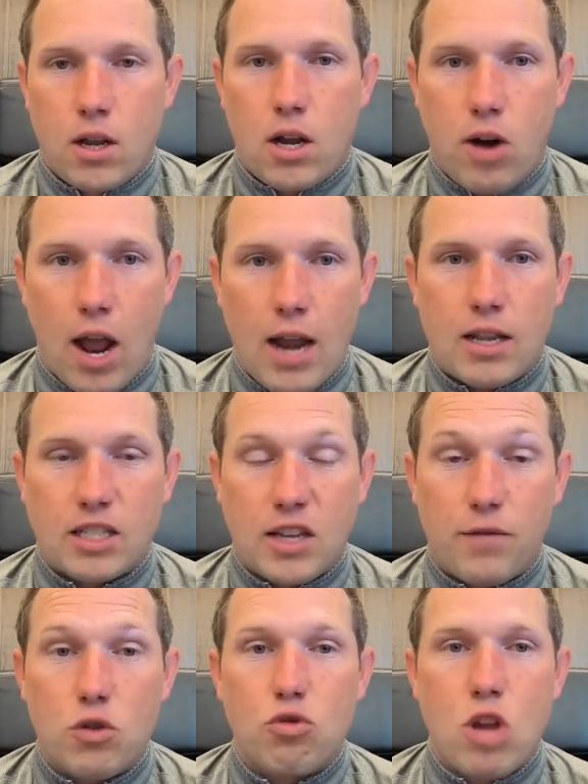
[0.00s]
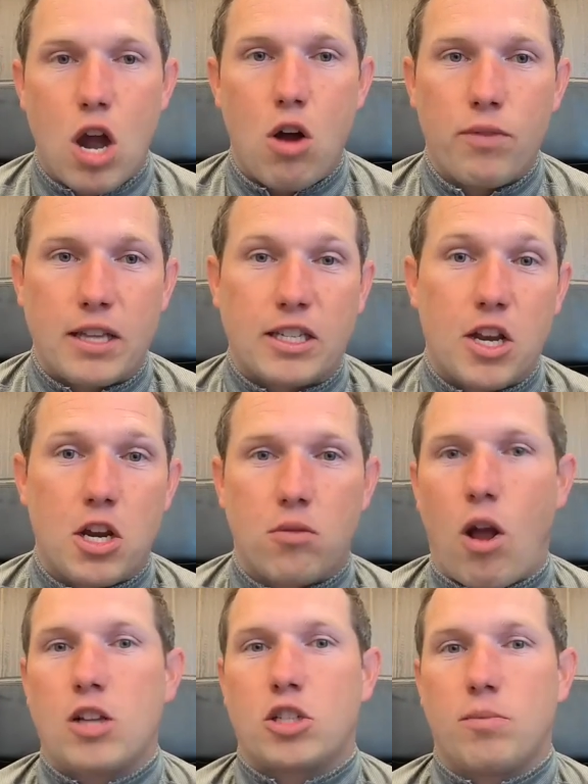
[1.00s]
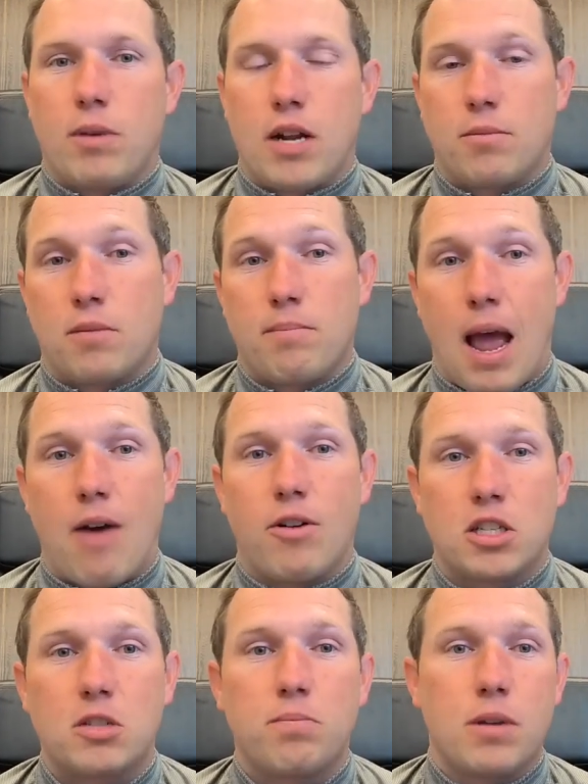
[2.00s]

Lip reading: All right, because if you don't, that's how your roster becomes unbalanced.